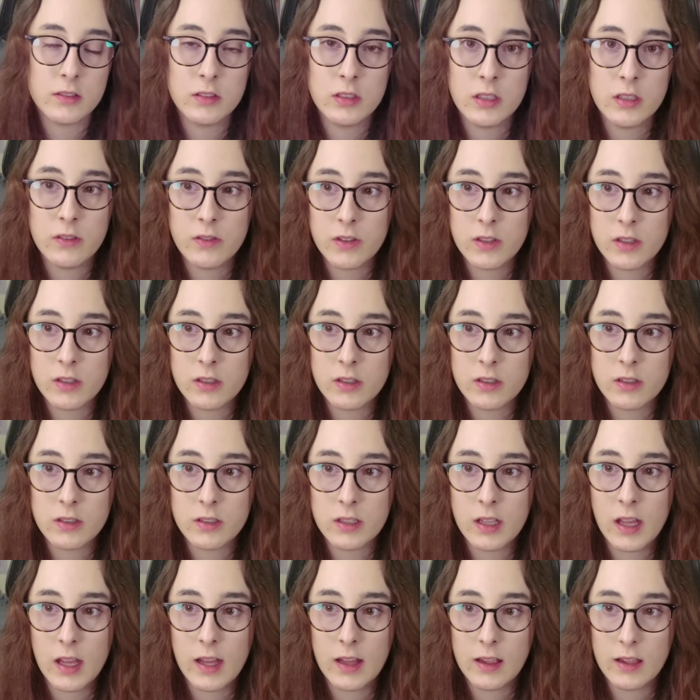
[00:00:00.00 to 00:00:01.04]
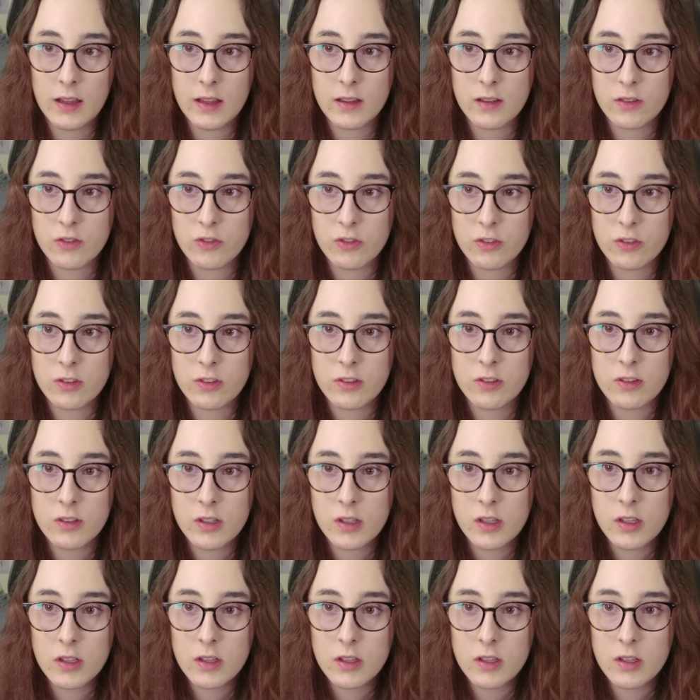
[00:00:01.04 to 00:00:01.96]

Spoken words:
Olivia and like just